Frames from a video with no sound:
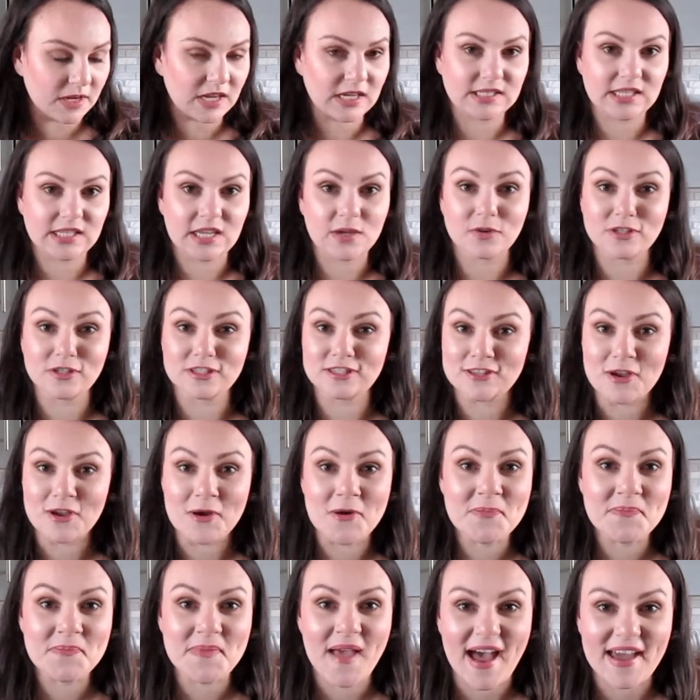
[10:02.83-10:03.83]
because he was
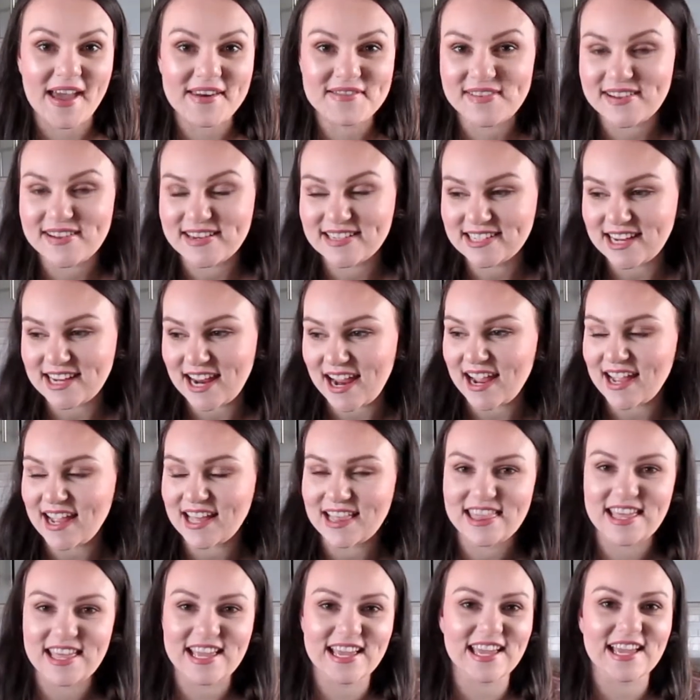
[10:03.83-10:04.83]
so mad one
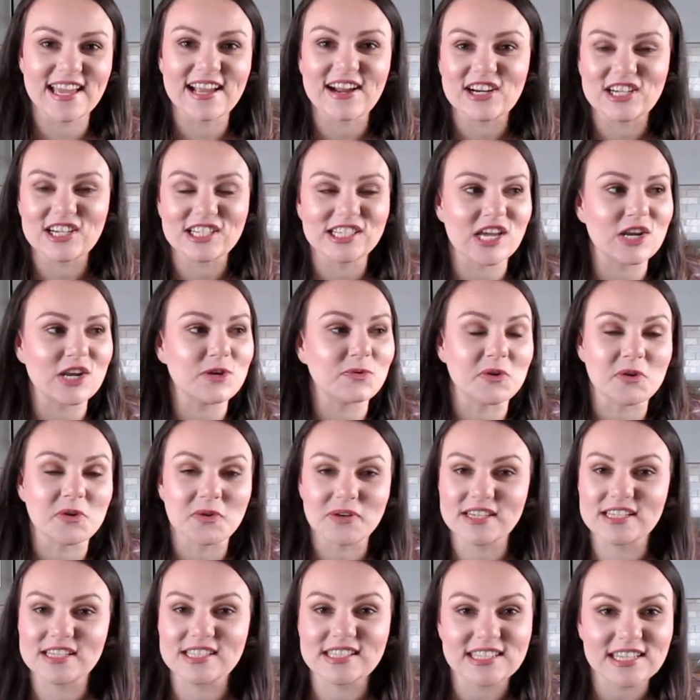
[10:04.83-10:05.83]
day thinking our son
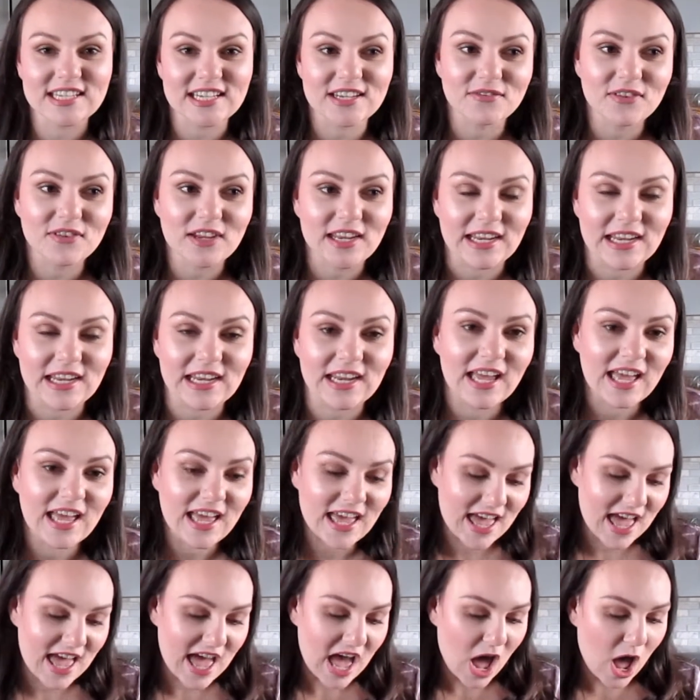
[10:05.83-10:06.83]
ruined his TV,
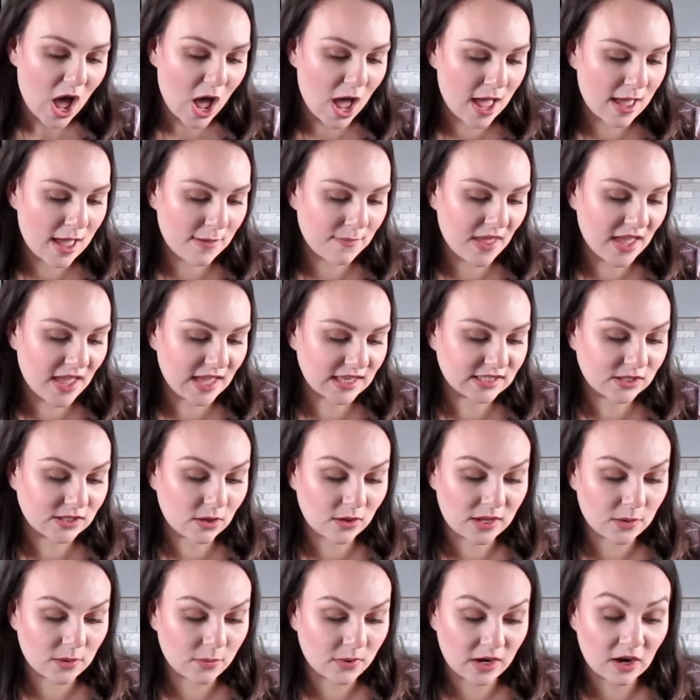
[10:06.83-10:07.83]

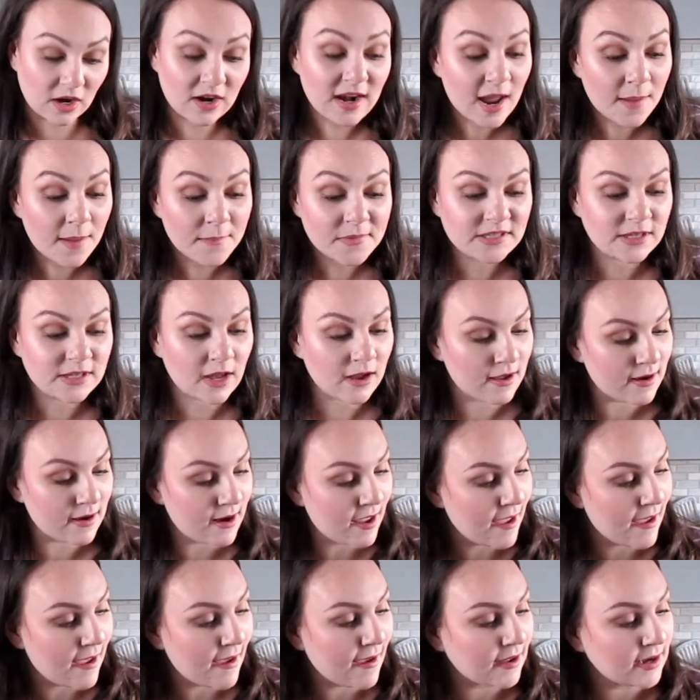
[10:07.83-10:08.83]
so he went on
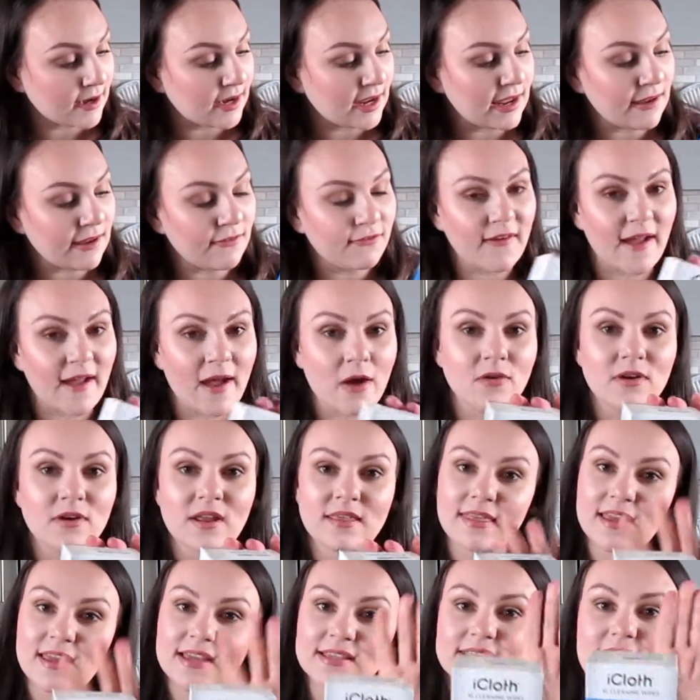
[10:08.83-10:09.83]
Amazon and he
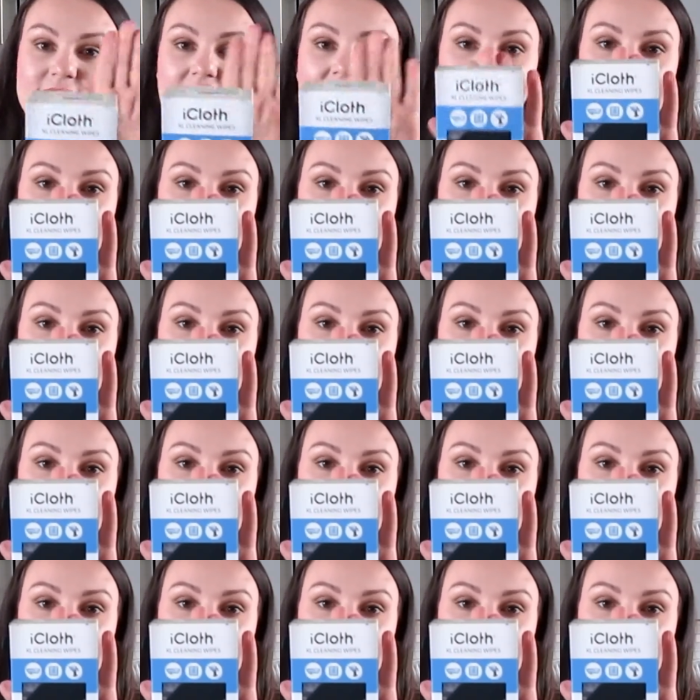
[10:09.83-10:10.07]
found this